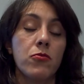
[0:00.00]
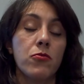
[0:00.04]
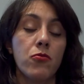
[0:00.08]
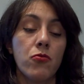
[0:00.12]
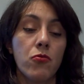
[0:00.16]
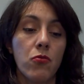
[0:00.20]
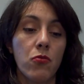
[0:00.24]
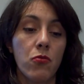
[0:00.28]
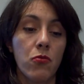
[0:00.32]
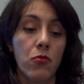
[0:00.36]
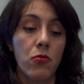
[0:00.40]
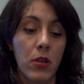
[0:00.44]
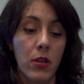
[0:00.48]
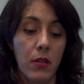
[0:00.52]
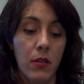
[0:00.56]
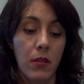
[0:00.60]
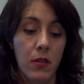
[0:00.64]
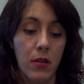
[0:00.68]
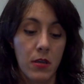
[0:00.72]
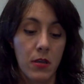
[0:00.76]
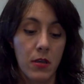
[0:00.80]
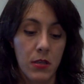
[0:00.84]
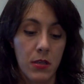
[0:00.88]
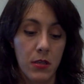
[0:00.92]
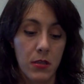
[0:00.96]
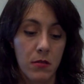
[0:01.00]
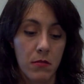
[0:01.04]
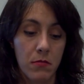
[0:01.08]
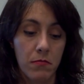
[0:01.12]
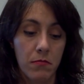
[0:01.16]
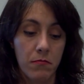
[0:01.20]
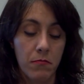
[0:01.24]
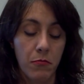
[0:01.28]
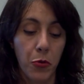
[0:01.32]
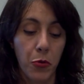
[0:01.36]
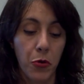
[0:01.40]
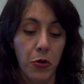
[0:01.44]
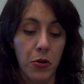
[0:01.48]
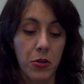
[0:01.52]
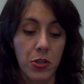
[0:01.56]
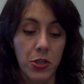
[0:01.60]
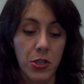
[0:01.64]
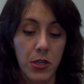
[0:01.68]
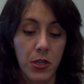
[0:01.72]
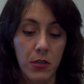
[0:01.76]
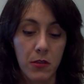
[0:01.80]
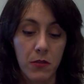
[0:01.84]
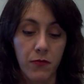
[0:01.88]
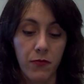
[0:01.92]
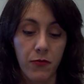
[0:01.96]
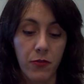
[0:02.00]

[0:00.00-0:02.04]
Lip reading: do in these projects,